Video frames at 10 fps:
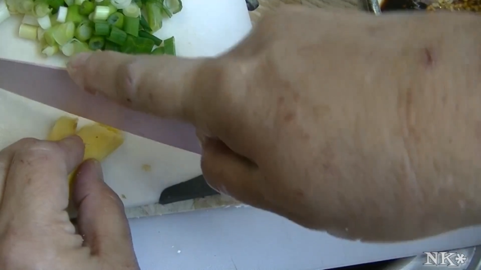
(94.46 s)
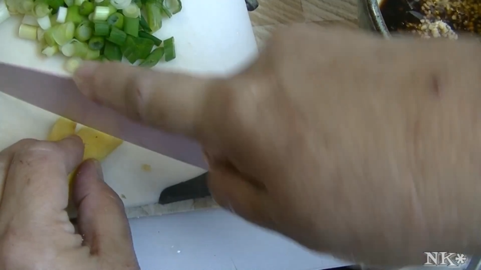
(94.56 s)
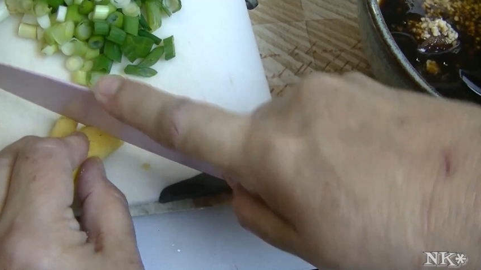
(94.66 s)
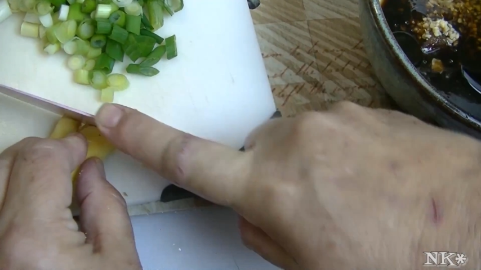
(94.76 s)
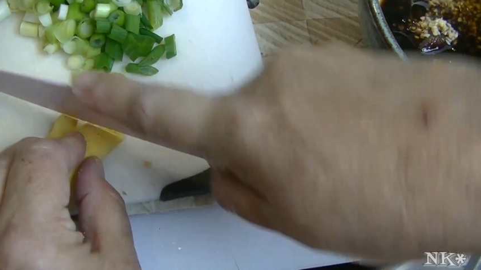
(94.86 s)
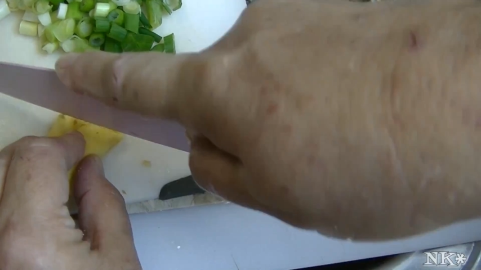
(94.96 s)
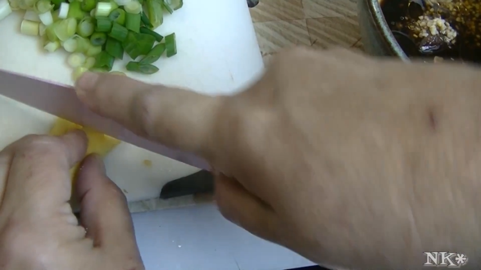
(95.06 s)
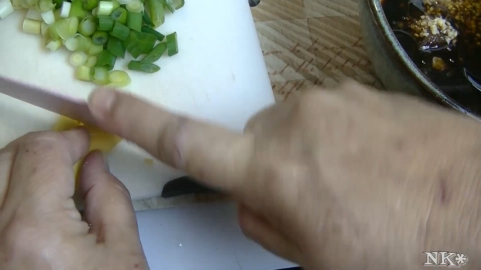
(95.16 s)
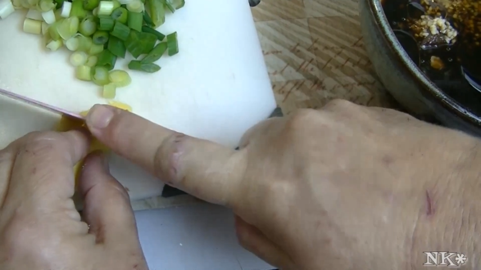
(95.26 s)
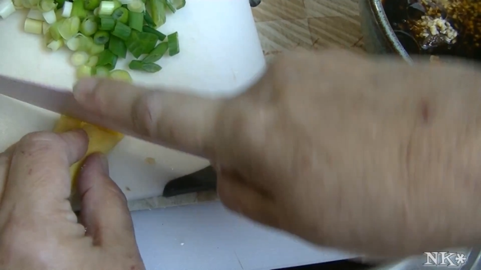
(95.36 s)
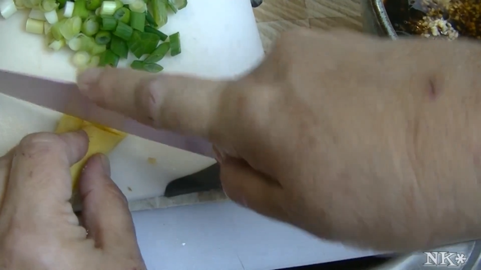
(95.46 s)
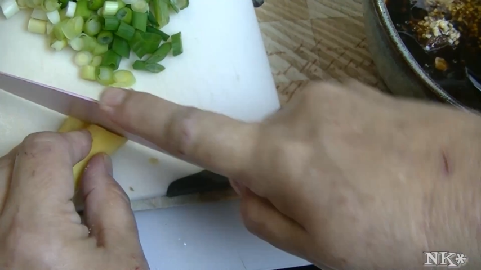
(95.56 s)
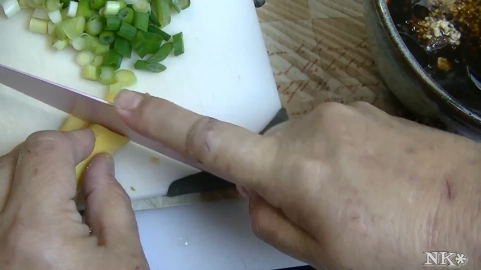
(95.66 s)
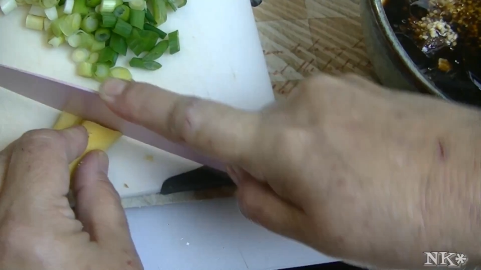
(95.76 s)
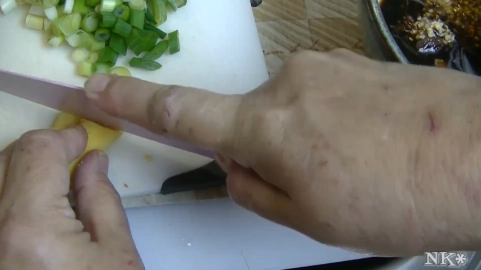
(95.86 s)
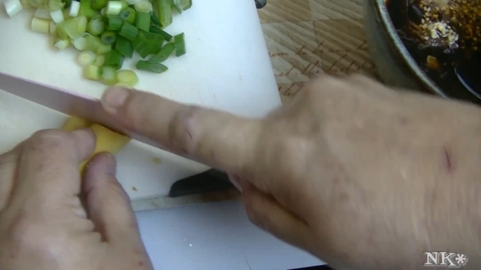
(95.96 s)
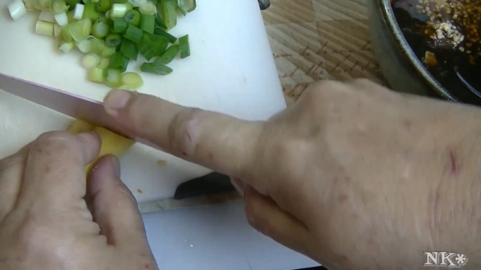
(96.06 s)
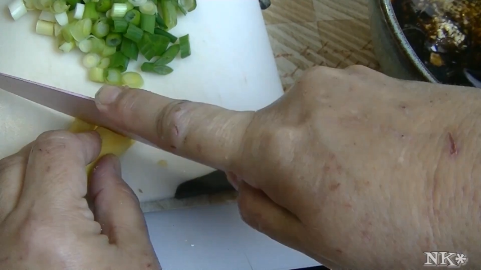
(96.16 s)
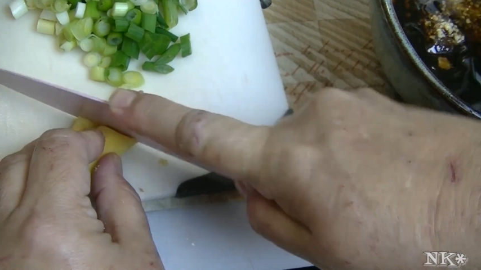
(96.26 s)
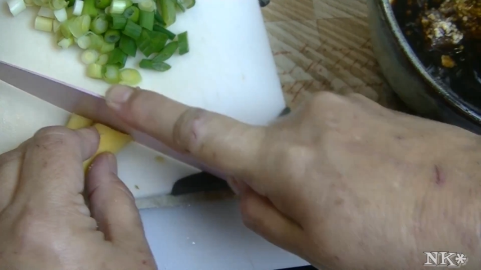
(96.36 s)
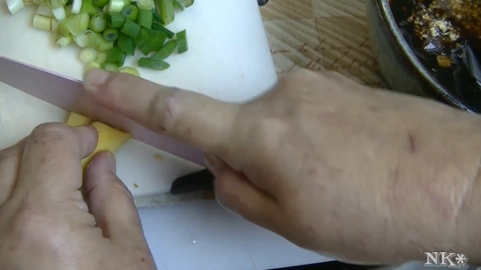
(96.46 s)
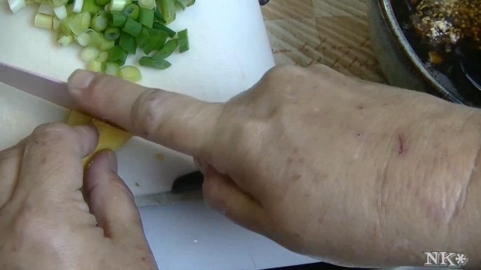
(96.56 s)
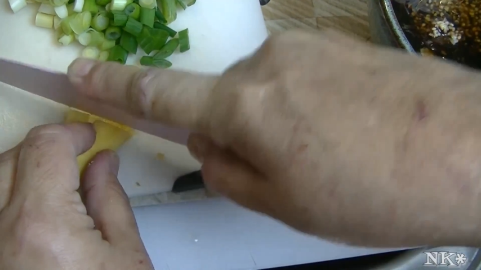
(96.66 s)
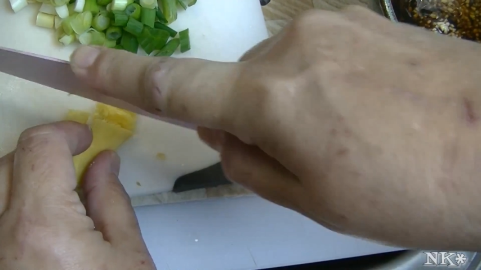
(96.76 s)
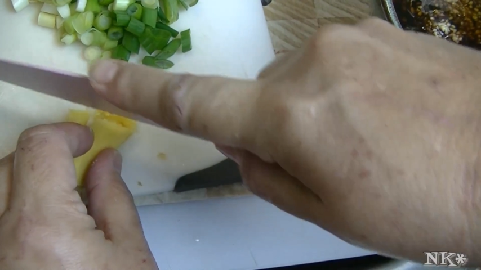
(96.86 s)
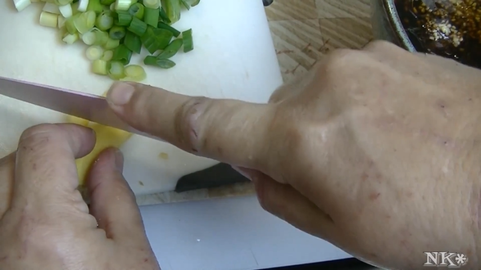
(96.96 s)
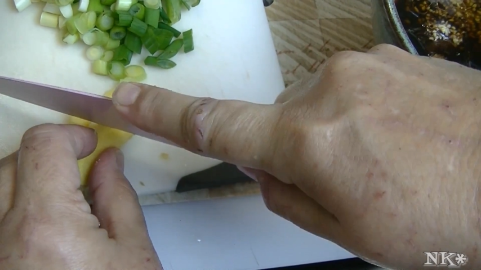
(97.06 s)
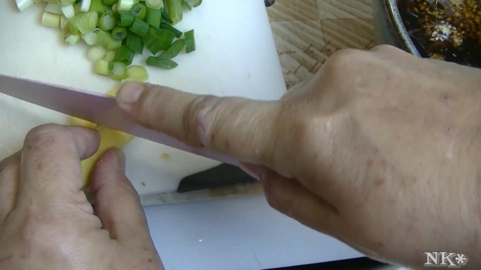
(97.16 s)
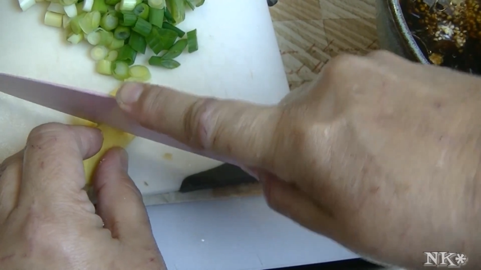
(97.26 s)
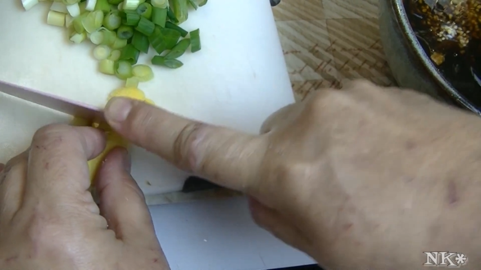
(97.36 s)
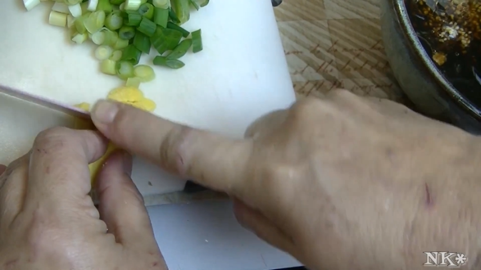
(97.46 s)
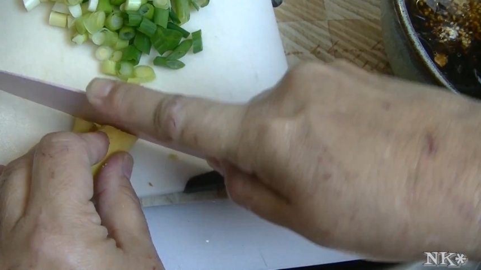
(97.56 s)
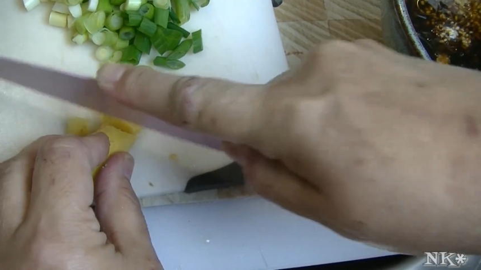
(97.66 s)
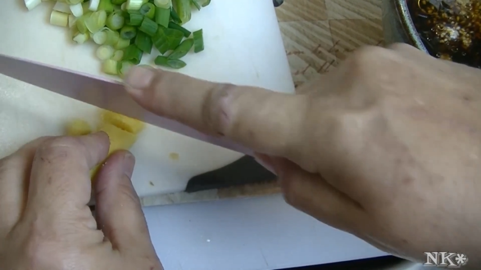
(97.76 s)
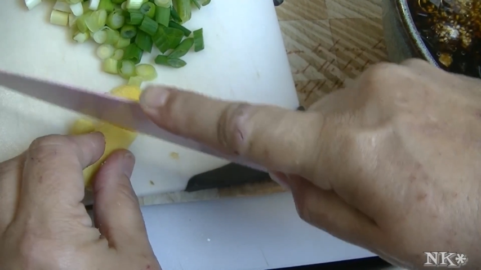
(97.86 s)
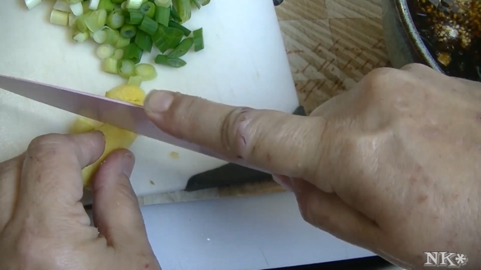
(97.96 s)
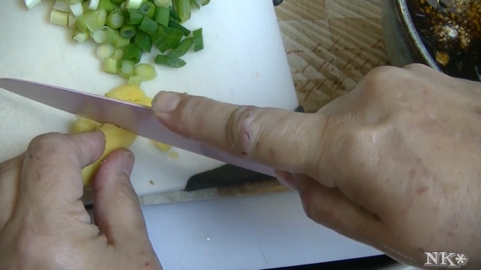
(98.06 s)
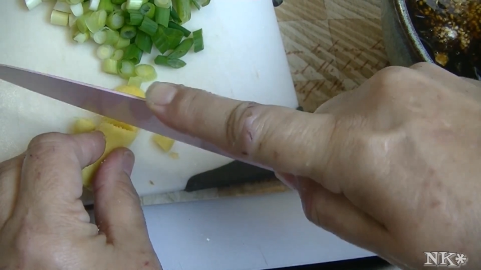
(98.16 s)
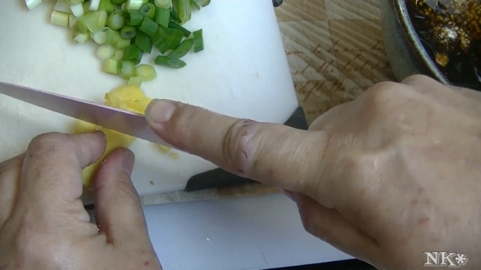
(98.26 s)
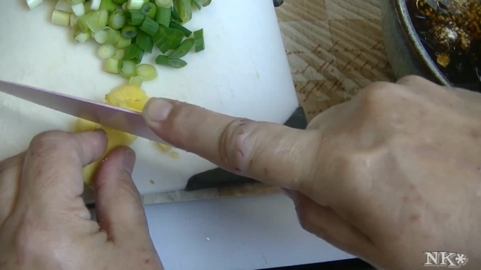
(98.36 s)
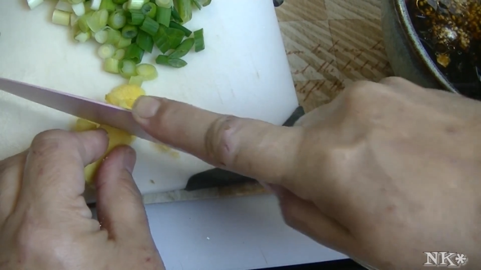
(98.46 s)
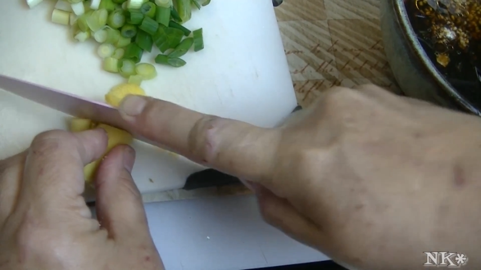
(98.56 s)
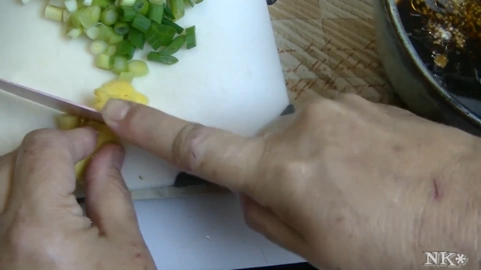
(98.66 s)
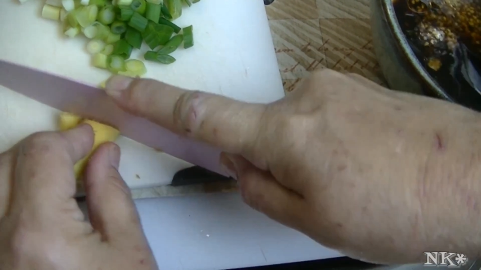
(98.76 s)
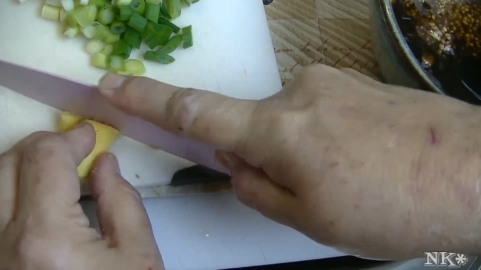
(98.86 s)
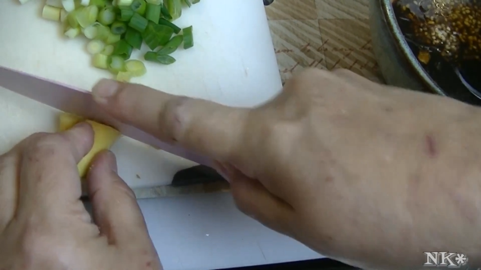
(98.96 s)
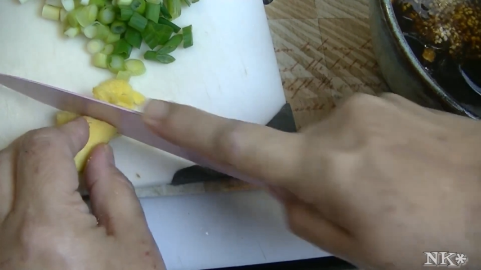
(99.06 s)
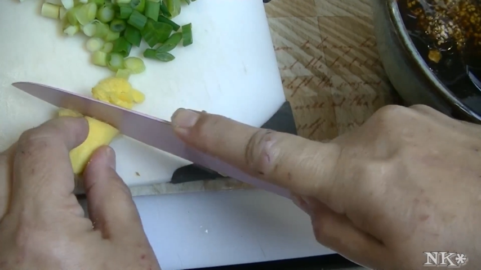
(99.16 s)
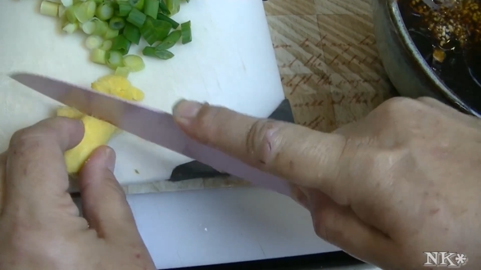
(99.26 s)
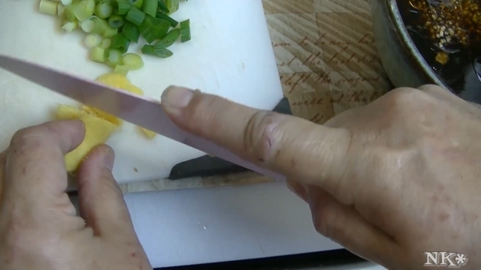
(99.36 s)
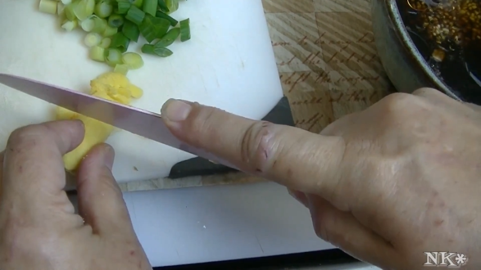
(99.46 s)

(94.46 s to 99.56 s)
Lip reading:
No face is visible, so there are no lips to read.